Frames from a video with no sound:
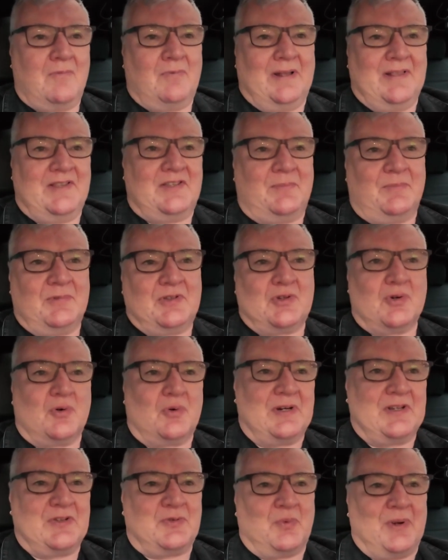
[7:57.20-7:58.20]
I read some
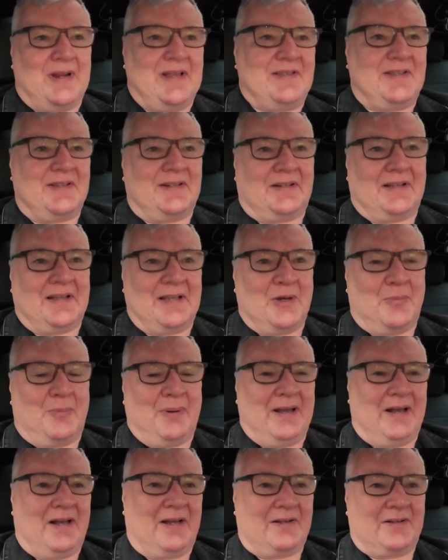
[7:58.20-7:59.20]
stories recently
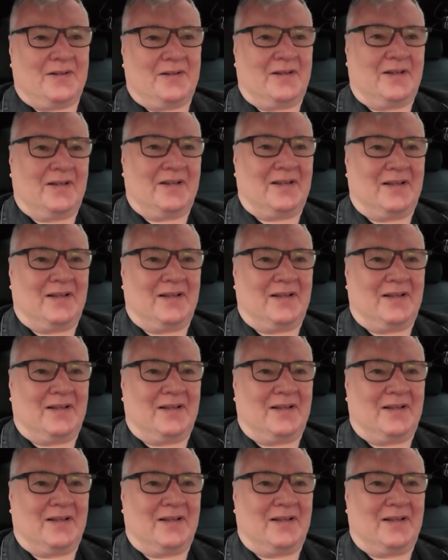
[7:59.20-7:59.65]
about,